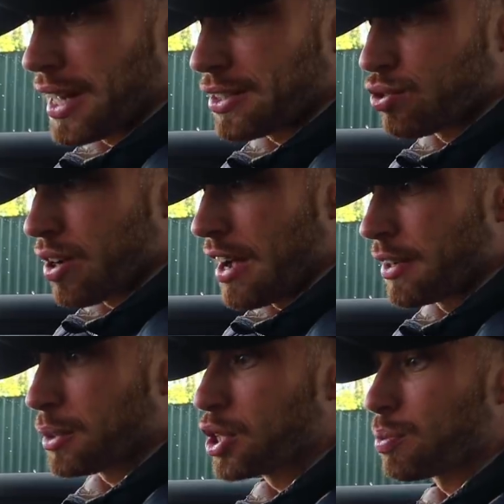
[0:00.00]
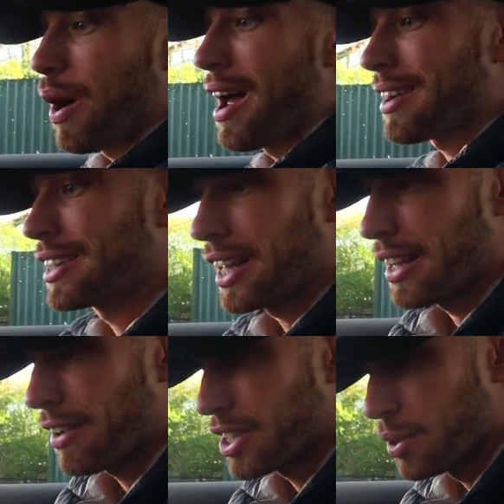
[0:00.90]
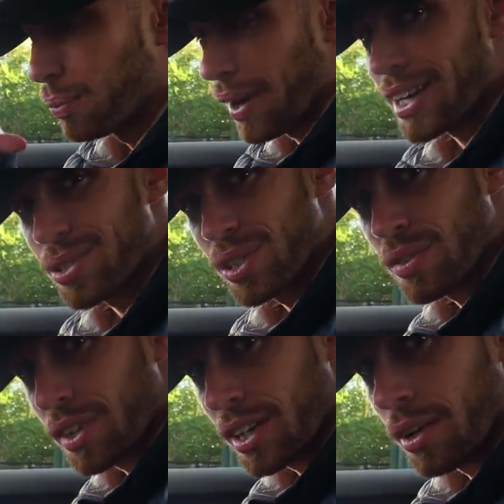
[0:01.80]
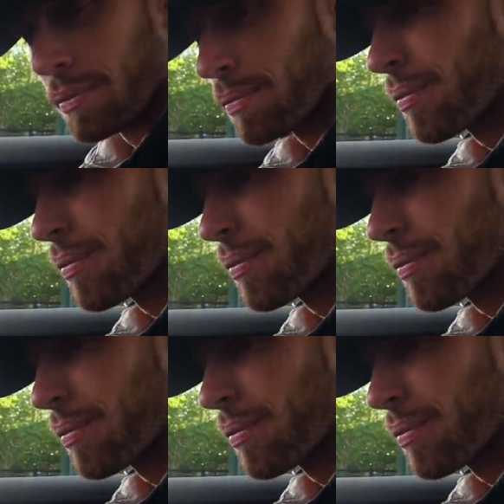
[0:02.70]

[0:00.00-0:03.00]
days of driving it, which is why I'm glad I've actually waited through this video.